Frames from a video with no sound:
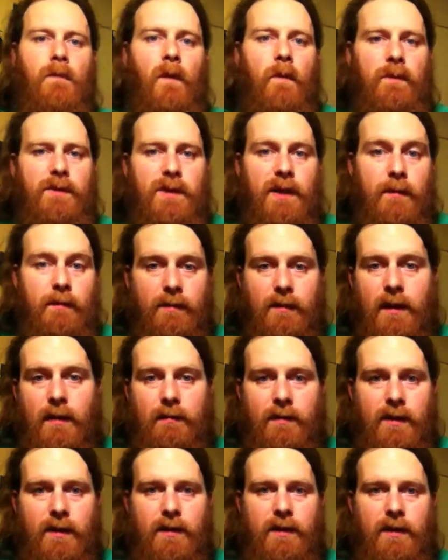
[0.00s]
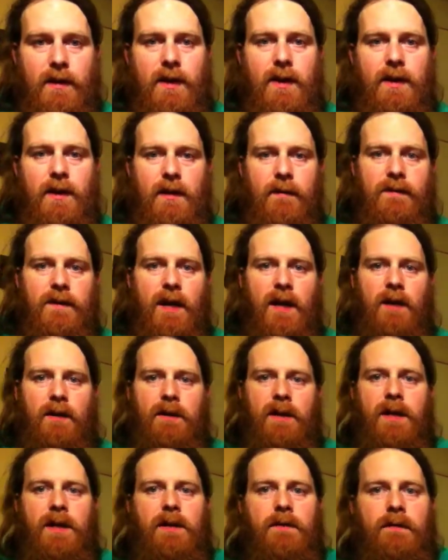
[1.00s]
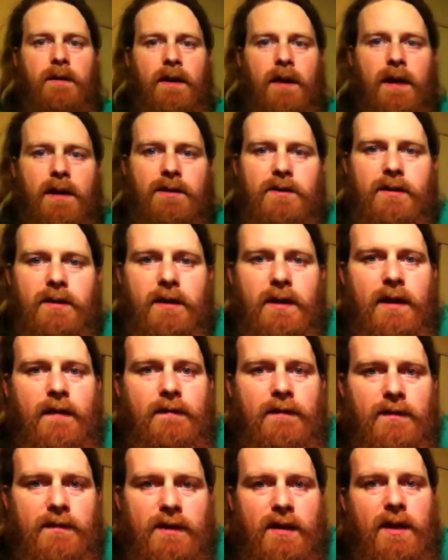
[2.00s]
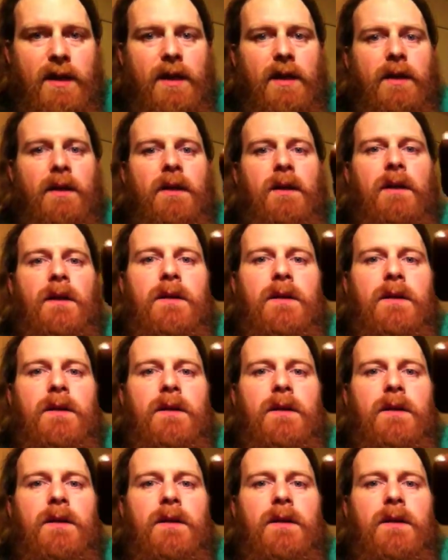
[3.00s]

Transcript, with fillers: which I'm, I'm in need of, dire need of it actually after today.